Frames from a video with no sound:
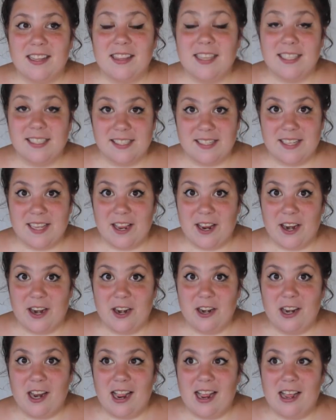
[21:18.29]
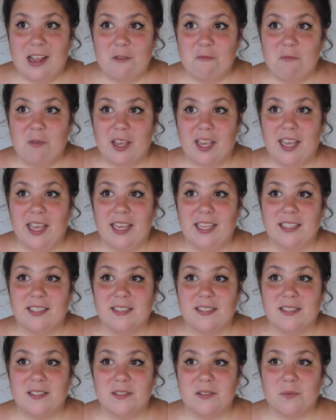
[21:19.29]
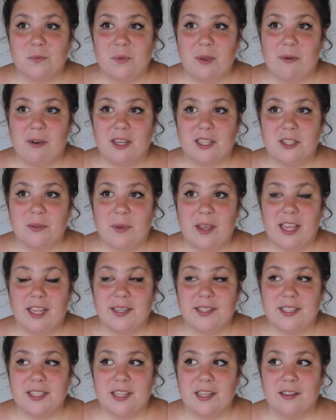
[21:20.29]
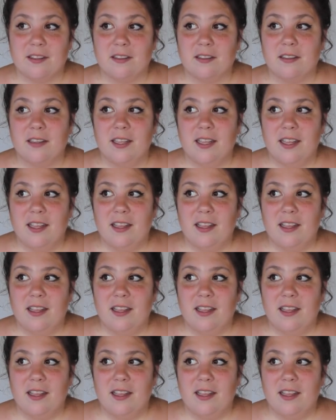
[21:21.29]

this year because we want to wait until